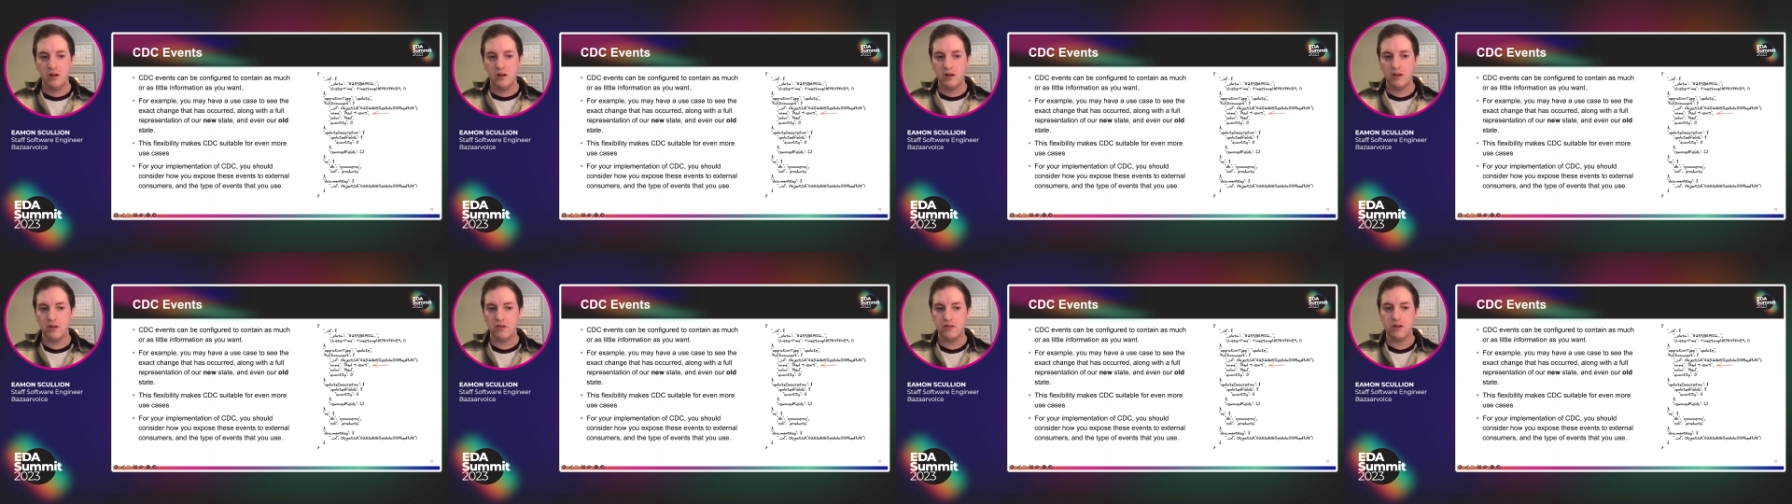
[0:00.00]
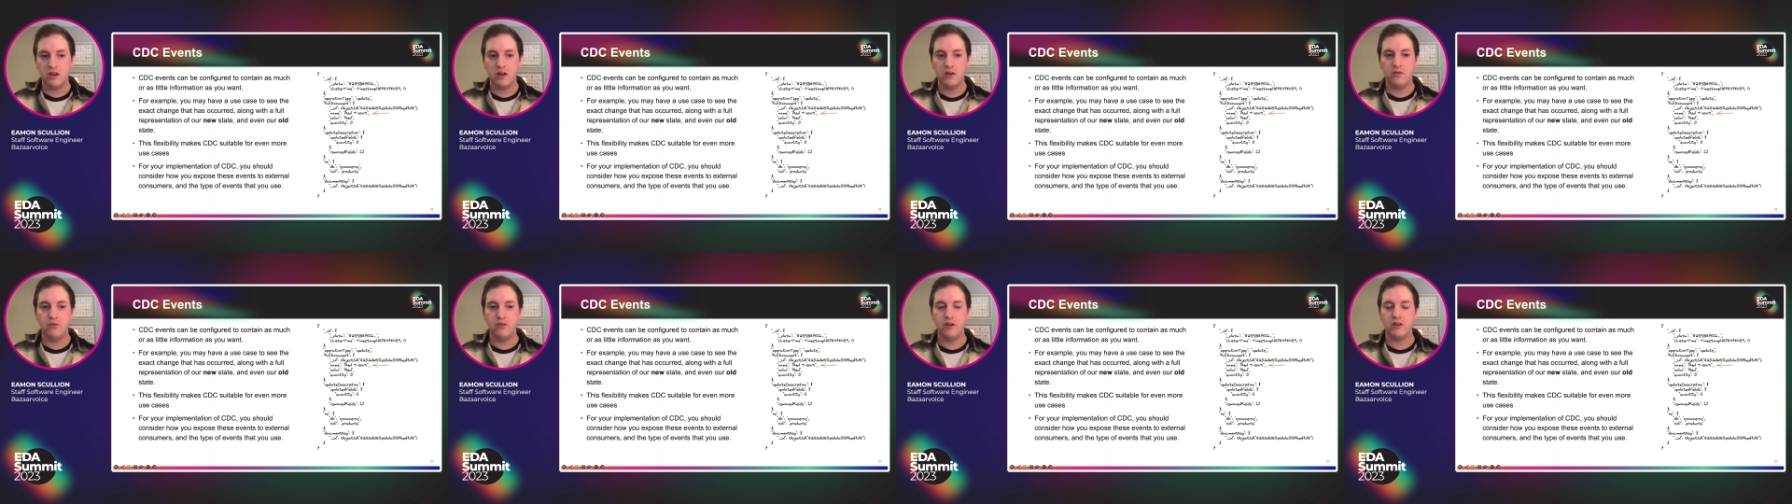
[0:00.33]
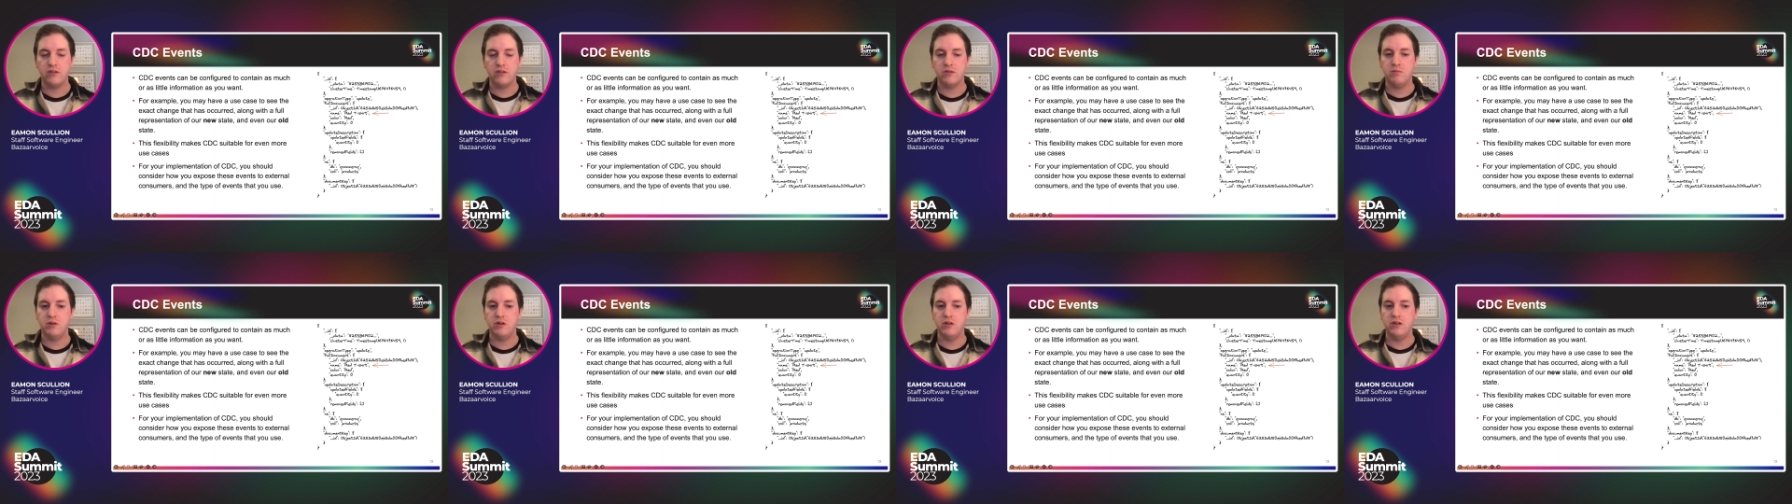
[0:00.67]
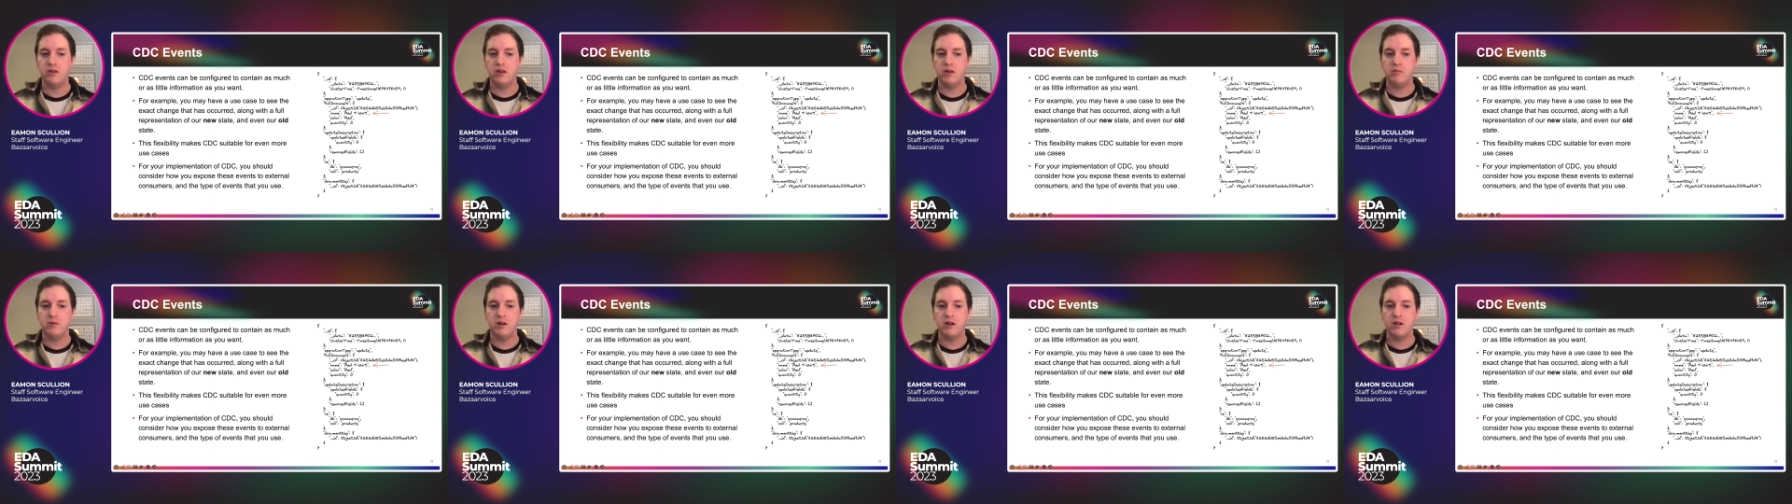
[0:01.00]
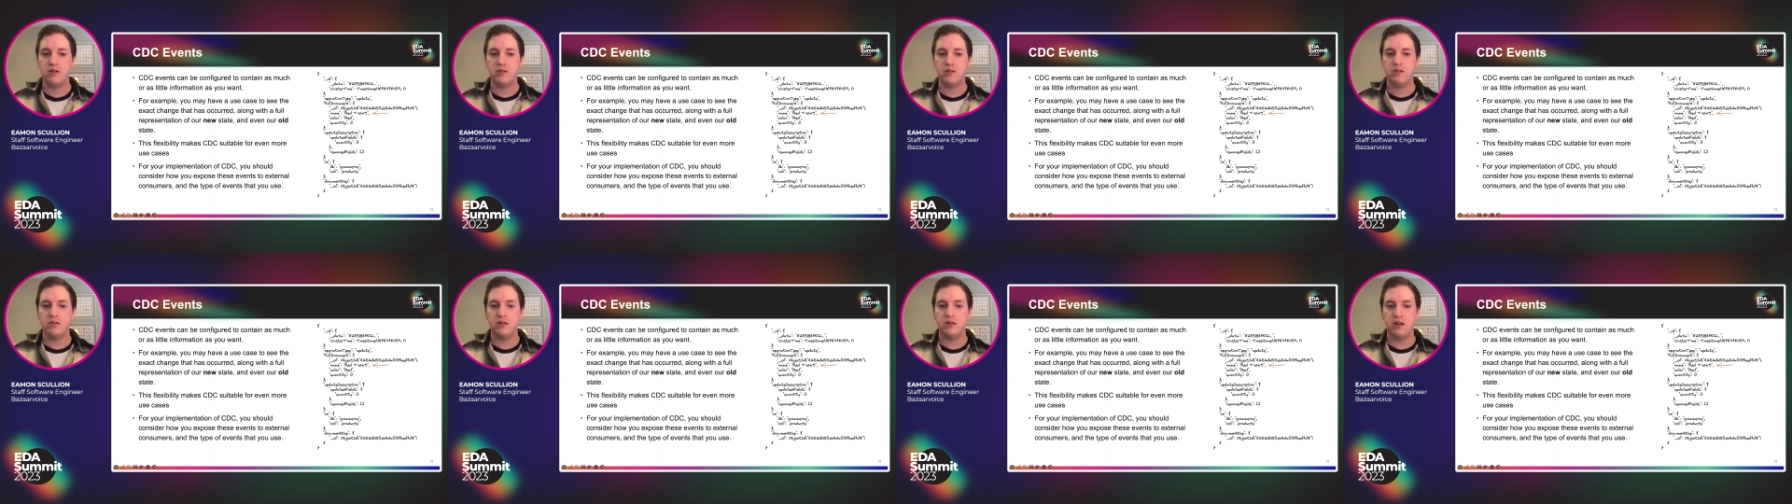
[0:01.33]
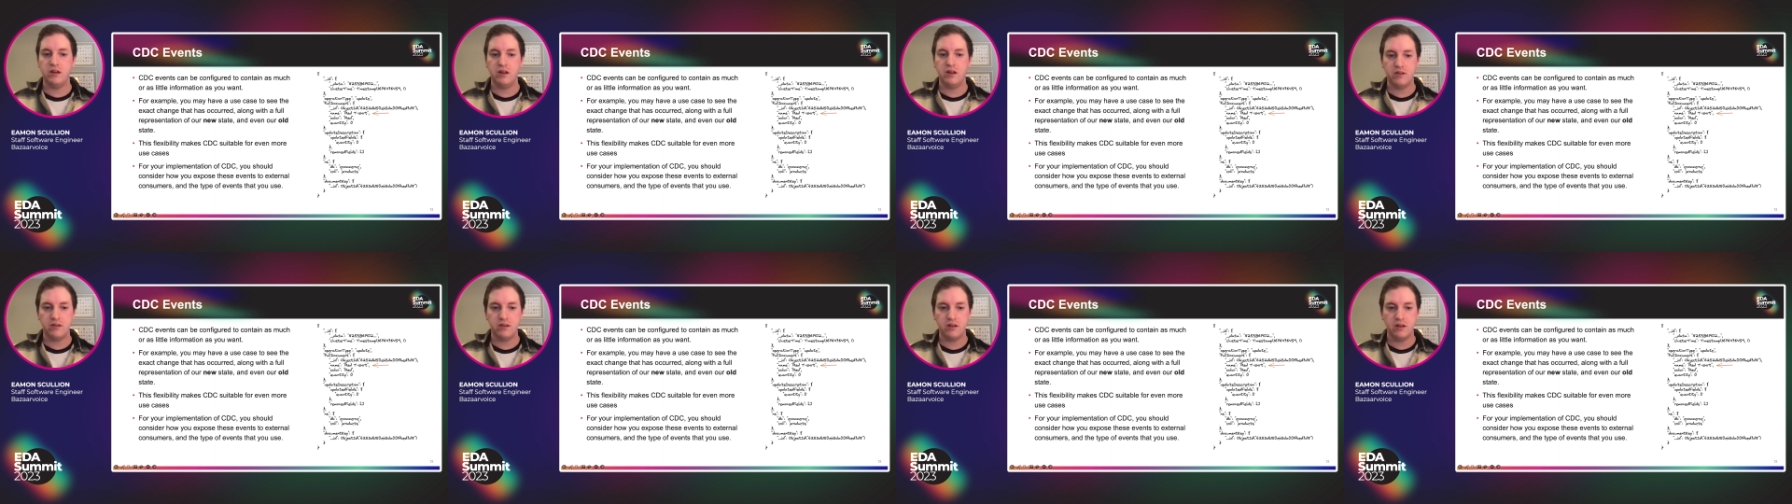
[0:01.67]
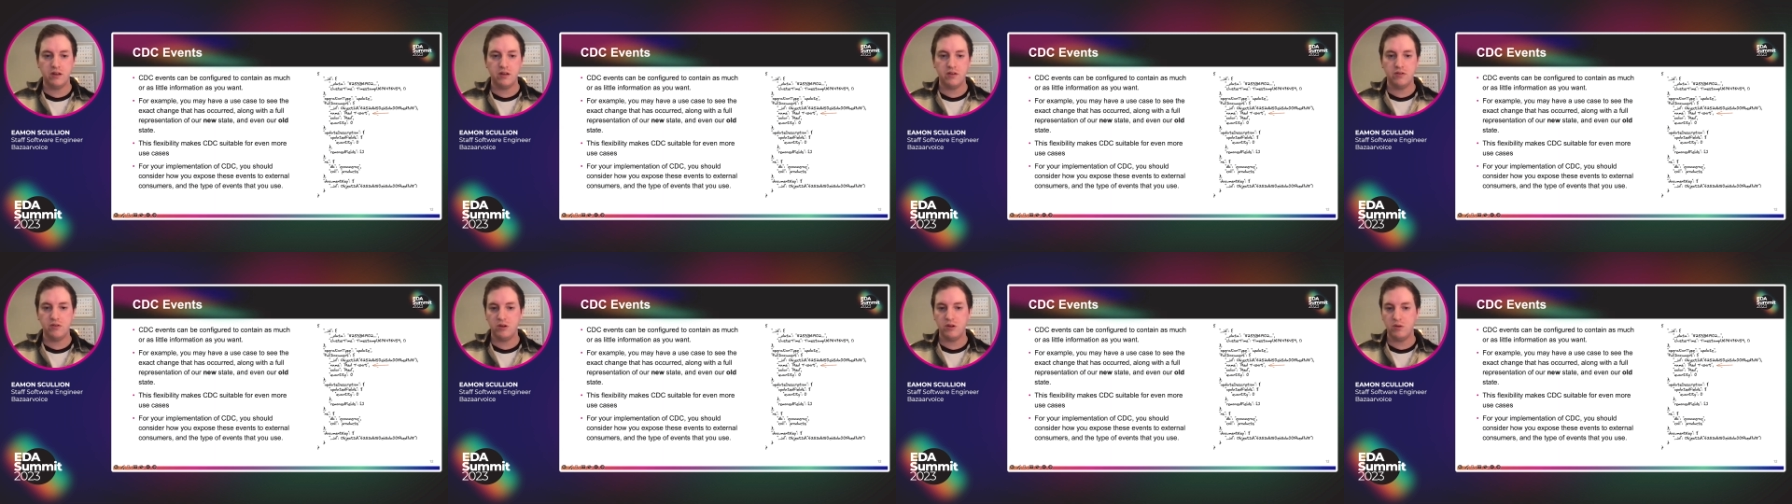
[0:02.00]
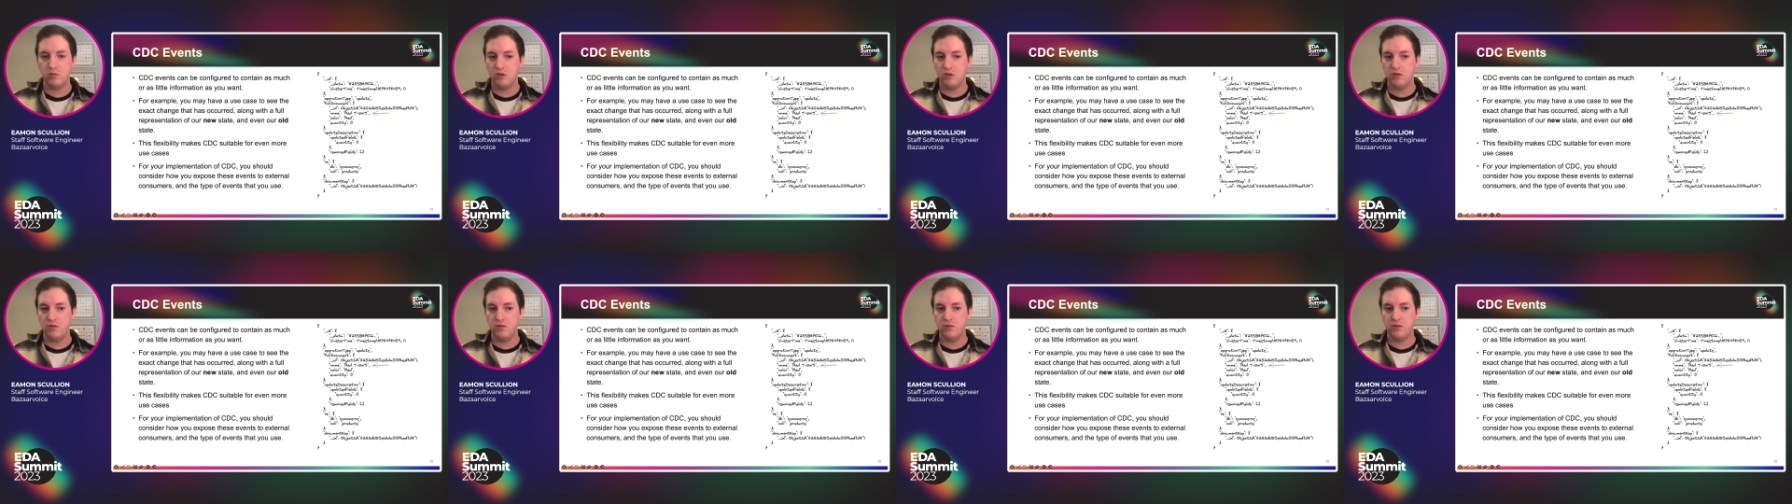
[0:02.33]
This kind of flexibility makes CDC suitable